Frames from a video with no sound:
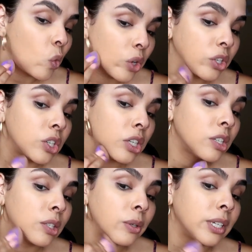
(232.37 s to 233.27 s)

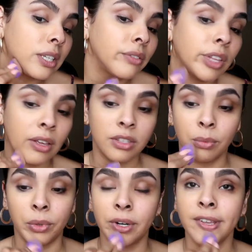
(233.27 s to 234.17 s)
orangey, so I definitely had to
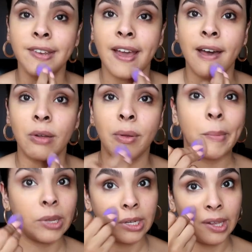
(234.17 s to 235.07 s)
bring it down
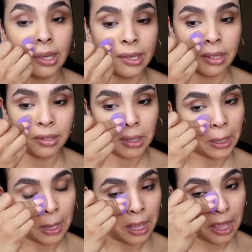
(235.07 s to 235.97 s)
my neck.
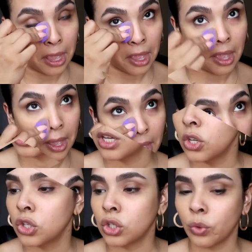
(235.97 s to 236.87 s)

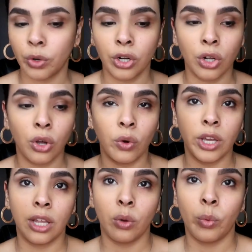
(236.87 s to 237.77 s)
So we're gonna go
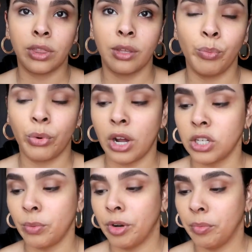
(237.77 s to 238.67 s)
in with the
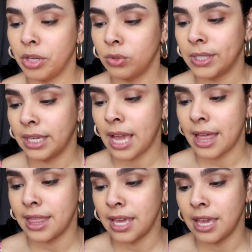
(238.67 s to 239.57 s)
brush. I'm gonna be using
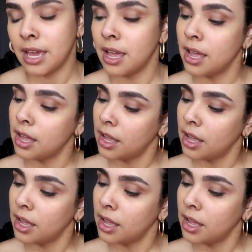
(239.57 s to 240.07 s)
the